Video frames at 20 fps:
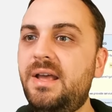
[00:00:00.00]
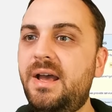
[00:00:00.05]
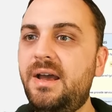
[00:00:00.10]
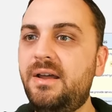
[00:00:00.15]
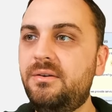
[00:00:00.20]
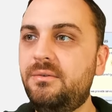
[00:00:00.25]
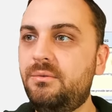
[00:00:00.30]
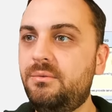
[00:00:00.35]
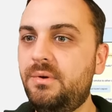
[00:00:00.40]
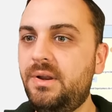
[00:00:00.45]

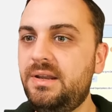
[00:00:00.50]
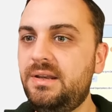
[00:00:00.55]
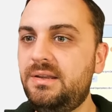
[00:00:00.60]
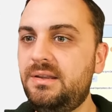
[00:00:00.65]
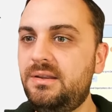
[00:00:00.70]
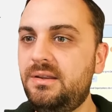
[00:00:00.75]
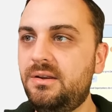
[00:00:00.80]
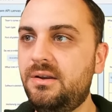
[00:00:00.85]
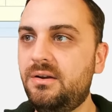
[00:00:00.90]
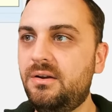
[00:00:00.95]
that right
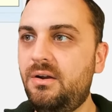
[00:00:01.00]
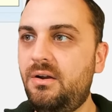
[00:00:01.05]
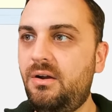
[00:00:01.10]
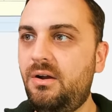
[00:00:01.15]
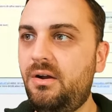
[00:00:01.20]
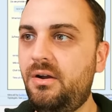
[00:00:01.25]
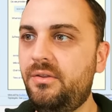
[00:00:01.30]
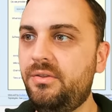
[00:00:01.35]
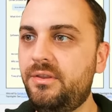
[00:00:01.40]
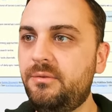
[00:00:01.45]
here
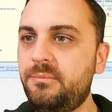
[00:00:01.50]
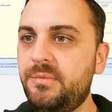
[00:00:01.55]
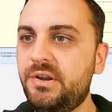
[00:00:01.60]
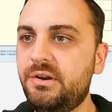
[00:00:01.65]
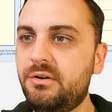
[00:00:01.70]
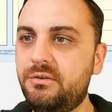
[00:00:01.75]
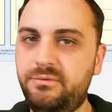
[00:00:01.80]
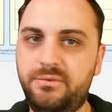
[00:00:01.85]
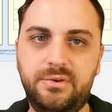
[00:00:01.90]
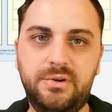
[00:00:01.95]
on the
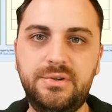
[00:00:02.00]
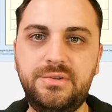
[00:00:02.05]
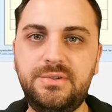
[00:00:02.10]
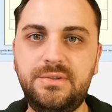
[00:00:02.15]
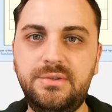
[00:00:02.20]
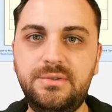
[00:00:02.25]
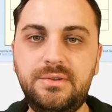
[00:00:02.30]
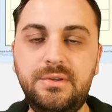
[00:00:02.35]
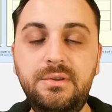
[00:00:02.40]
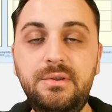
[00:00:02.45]
Miroverse.
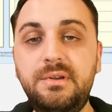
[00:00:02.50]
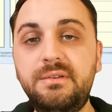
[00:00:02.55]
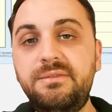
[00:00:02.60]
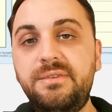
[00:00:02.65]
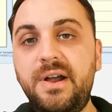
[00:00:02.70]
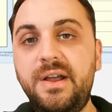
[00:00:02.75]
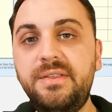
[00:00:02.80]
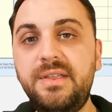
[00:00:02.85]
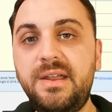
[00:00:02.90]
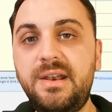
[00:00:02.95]
So you can
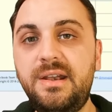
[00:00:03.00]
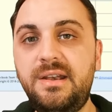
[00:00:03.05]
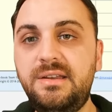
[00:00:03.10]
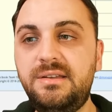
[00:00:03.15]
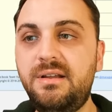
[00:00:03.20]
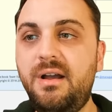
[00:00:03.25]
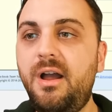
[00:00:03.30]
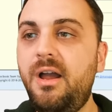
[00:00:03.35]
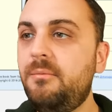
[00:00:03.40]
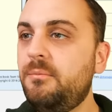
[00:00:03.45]
find that
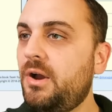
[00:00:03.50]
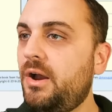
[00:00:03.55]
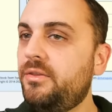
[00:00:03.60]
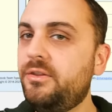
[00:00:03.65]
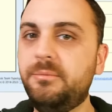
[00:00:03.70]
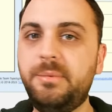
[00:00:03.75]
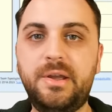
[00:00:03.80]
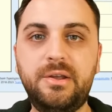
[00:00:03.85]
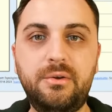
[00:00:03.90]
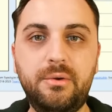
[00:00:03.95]
anytime, either
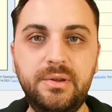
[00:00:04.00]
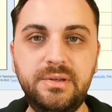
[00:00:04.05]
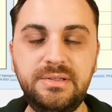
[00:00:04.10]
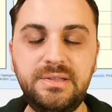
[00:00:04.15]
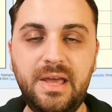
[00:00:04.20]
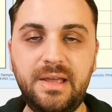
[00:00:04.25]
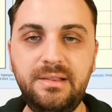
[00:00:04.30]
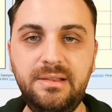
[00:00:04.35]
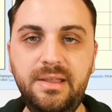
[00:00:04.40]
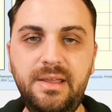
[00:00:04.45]
by going to
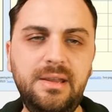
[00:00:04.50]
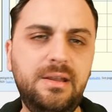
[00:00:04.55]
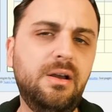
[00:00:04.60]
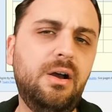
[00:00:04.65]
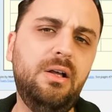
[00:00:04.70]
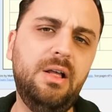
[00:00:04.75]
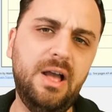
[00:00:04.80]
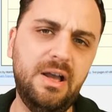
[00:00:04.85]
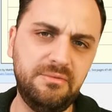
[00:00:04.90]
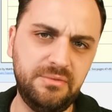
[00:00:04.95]
that link,
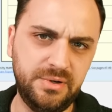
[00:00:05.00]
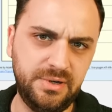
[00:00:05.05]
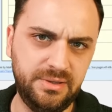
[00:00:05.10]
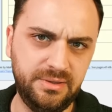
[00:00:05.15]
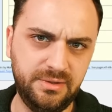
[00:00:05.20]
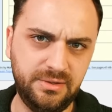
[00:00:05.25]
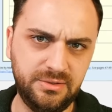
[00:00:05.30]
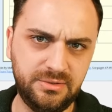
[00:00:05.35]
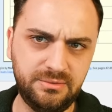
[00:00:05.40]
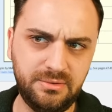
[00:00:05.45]
I'll have one in
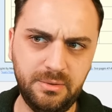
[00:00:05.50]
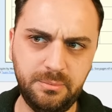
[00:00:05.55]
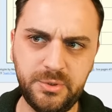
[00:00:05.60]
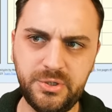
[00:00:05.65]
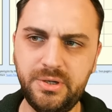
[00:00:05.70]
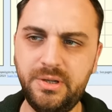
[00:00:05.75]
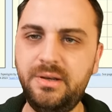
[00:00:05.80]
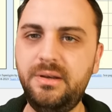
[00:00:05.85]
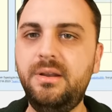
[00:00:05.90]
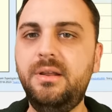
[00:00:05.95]
the
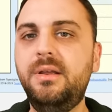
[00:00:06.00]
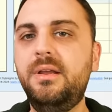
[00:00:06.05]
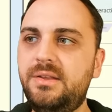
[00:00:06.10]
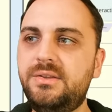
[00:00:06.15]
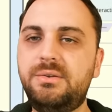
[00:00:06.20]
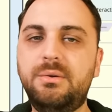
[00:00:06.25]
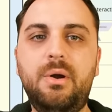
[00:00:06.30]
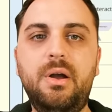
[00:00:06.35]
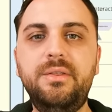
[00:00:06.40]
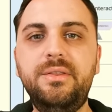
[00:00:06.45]
description. And
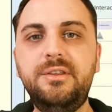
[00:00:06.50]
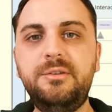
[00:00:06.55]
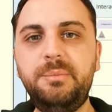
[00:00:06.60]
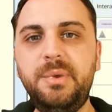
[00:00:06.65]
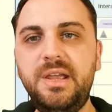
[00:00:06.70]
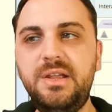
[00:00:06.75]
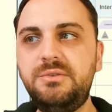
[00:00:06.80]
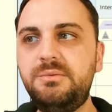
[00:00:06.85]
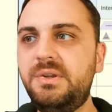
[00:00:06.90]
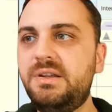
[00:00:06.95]
so on this
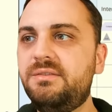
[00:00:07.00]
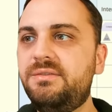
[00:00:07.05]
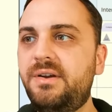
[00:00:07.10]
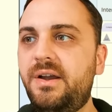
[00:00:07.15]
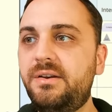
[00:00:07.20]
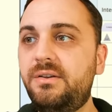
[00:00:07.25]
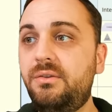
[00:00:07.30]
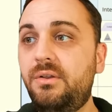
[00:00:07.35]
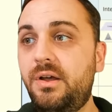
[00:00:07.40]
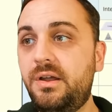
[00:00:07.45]
page, we can
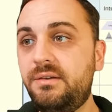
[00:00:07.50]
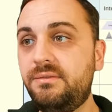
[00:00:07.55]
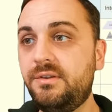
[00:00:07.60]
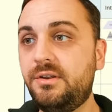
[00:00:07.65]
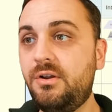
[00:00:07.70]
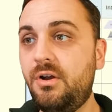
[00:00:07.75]
find a lot of the